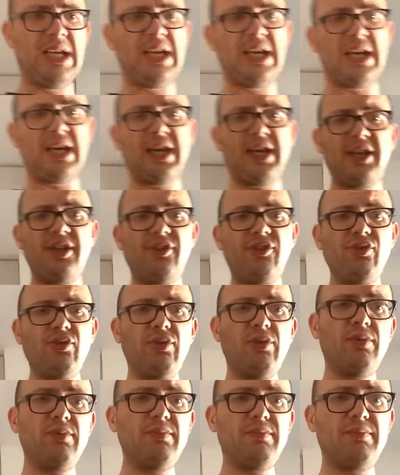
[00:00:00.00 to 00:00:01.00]
And
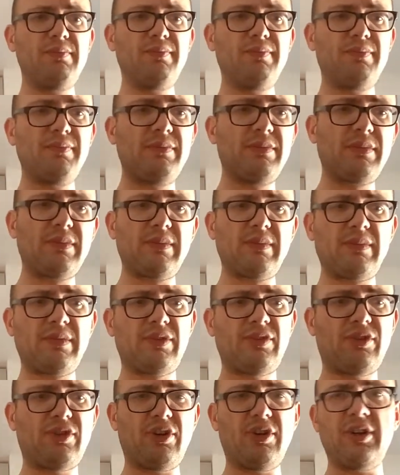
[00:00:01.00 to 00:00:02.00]
you
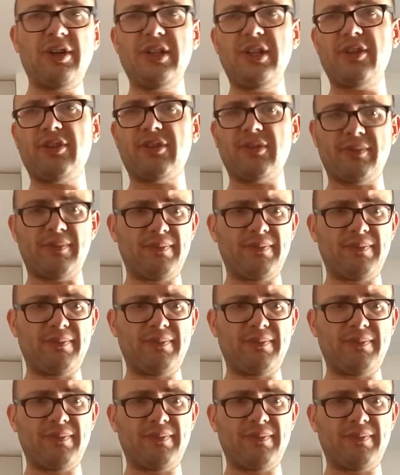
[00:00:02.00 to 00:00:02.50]
turn it